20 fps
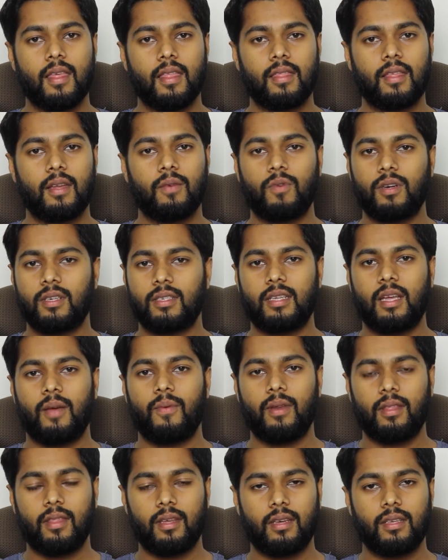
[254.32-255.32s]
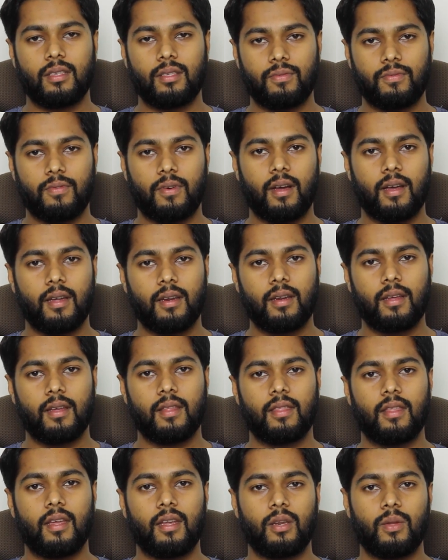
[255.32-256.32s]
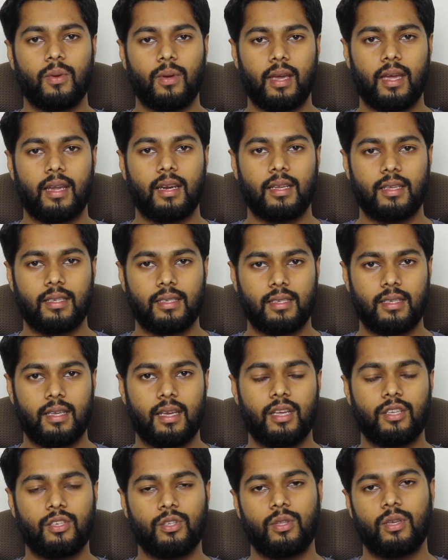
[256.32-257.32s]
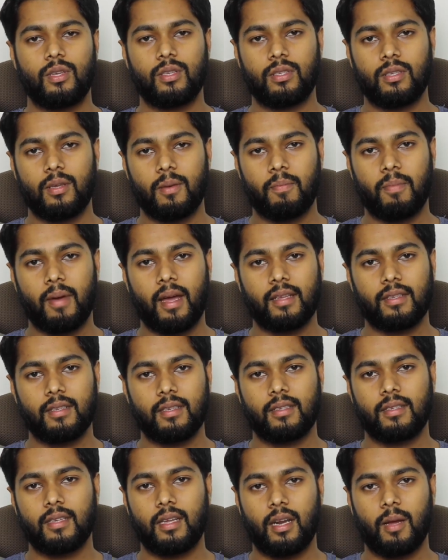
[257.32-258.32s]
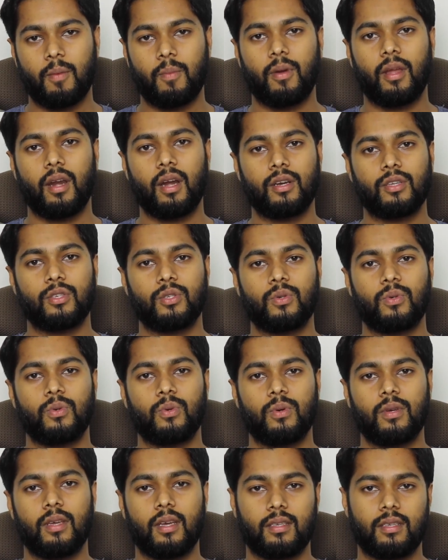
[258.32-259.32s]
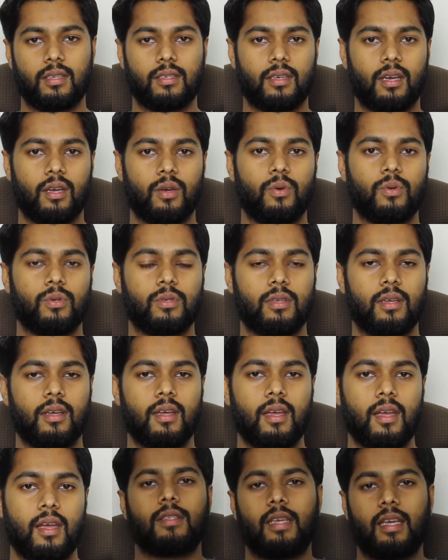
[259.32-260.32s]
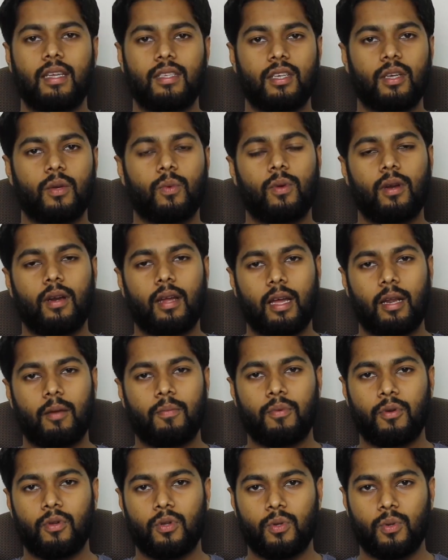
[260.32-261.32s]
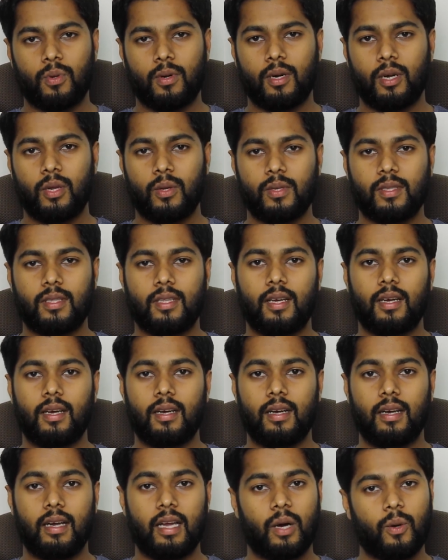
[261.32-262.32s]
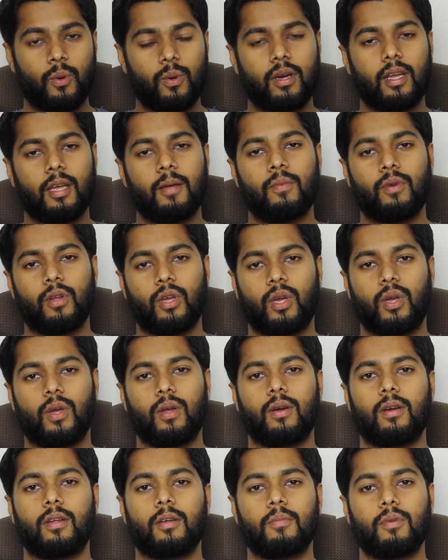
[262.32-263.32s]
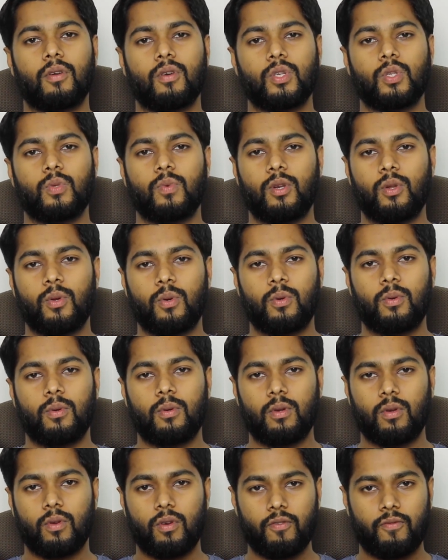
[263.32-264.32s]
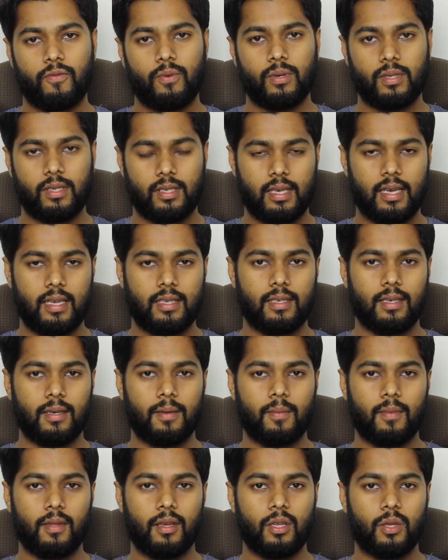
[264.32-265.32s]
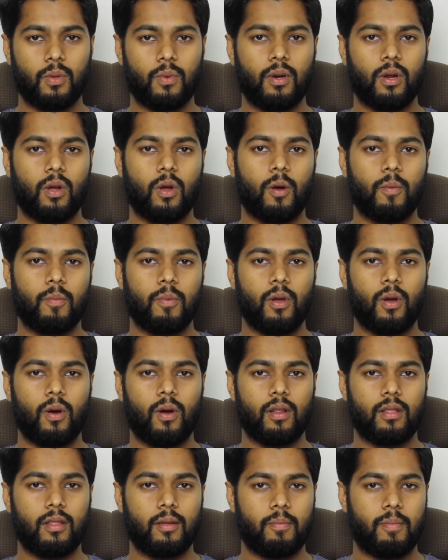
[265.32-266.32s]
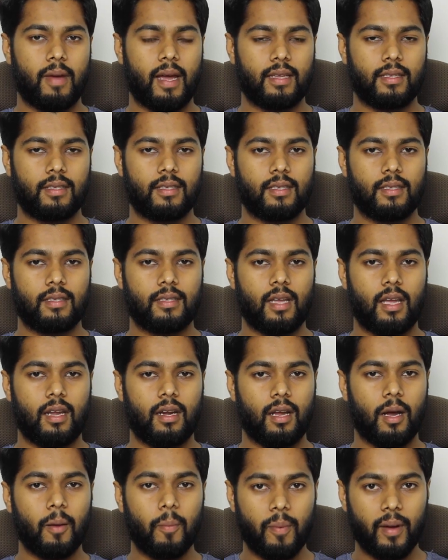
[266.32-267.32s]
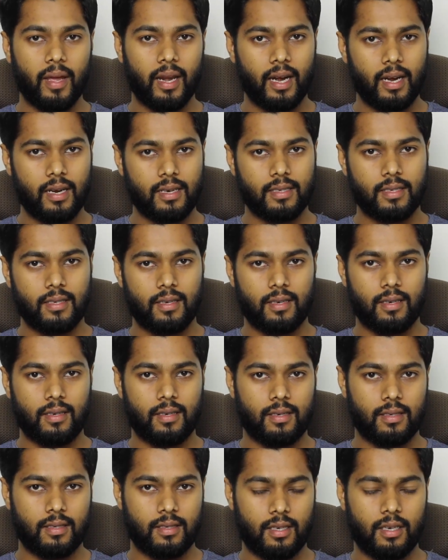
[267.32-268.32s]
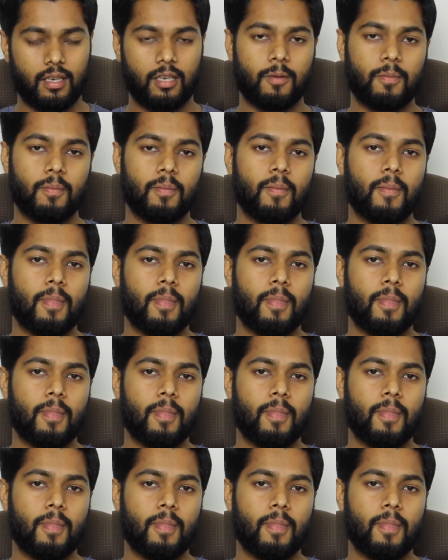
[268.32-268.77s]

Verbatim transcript: then once everything is fine then you can stage these patches and upgrades to exsi host staging will help you to reduce the downtime required because when you go for staging it will copy all the patches and upgrades uh, setup